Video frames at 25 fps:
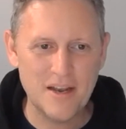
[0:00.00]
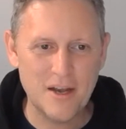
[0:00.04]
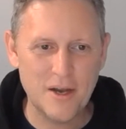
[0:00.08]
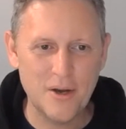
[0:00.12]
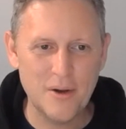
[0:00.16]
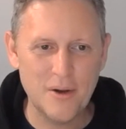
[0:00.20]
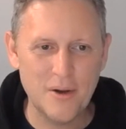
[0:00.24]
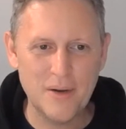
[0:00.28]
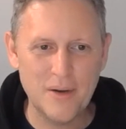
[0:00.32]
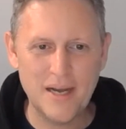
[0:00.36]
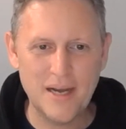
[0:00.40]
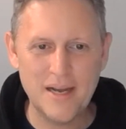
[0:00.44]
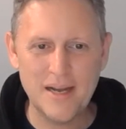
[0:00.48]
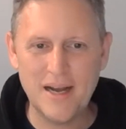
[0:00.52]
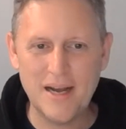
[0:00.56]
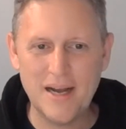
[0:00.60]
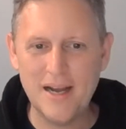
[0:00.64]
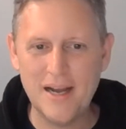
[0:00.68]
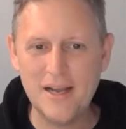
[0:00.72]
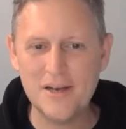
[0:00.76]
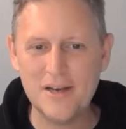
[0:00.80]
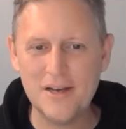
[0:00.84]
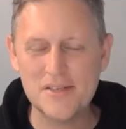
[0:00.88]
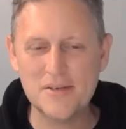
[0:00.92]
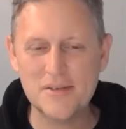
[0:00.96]

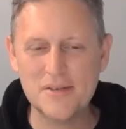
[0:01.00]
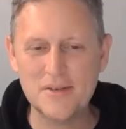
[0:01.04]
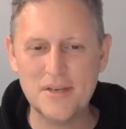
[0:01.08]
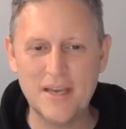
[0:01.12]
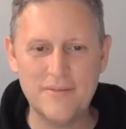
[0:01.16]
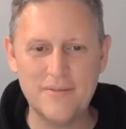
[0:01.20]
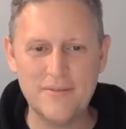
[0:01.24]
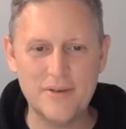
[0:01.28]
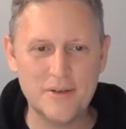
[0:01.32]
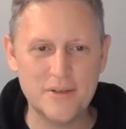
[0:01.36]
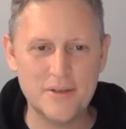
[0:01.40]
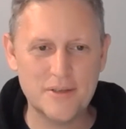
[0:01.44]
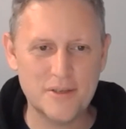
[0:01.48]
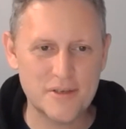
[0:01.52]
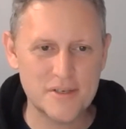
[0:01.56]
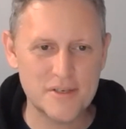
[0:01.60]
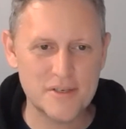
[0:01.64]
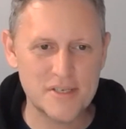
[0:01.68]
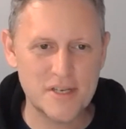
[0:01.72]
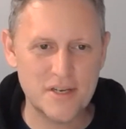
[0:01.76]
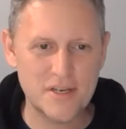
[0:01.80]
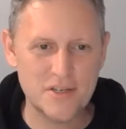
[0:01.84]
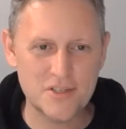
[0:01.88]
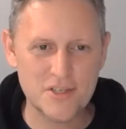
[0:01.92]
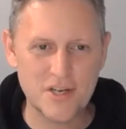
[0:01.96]
I also gave you a little
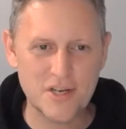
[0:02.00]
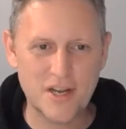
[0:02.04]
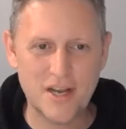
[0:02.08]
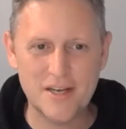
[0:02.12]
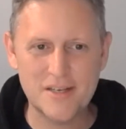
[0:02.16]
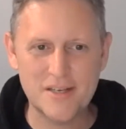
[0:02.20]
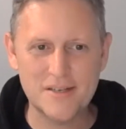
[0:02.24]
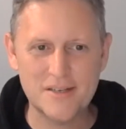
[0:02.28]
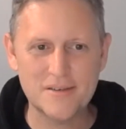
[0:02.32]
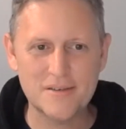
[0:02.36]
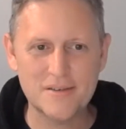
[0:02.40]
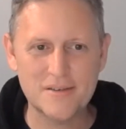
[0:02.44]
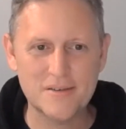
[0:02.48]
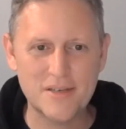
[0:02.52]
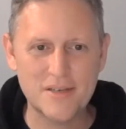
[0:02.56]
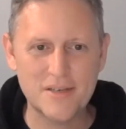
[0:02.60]
sunshine,